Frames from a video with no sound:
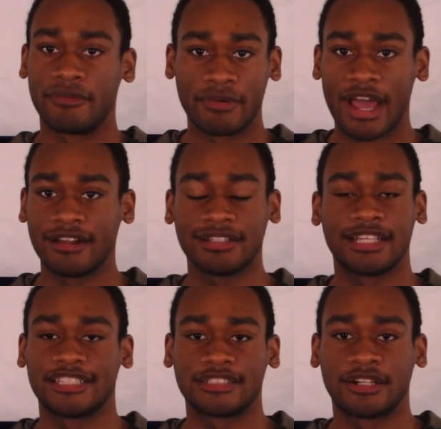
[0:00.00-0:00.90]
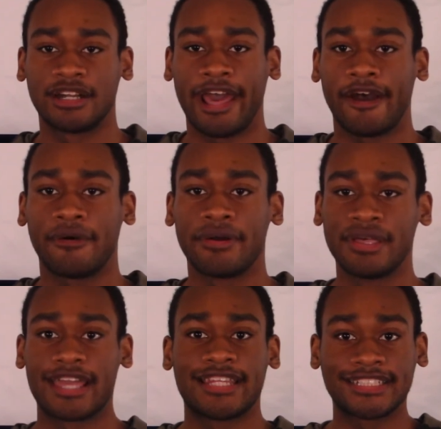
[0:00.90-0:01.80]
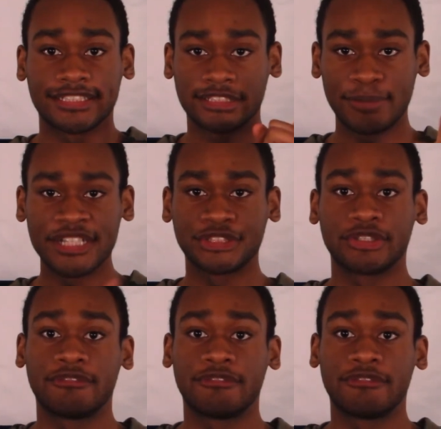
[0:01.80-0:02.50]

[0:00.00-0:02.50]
How did they start out? And that's especially